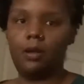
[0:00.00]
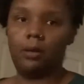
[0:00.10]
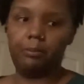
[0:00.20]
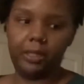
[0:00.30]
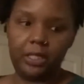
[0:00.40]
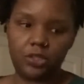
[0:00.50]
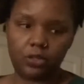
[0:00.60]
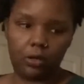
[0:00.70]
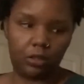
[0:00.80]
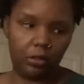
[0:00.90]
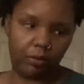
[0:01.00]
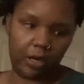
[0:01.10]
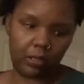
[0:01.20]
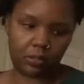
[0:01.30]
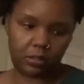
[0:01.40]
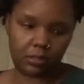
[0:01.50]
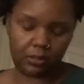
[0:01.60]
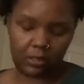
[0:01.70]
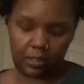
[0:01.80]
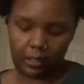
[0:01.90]
bleach or Clorox
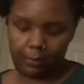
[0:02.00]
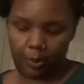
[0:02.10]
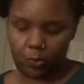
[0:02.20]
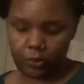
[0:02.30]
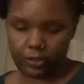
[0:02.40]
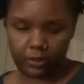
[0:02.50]
in my water.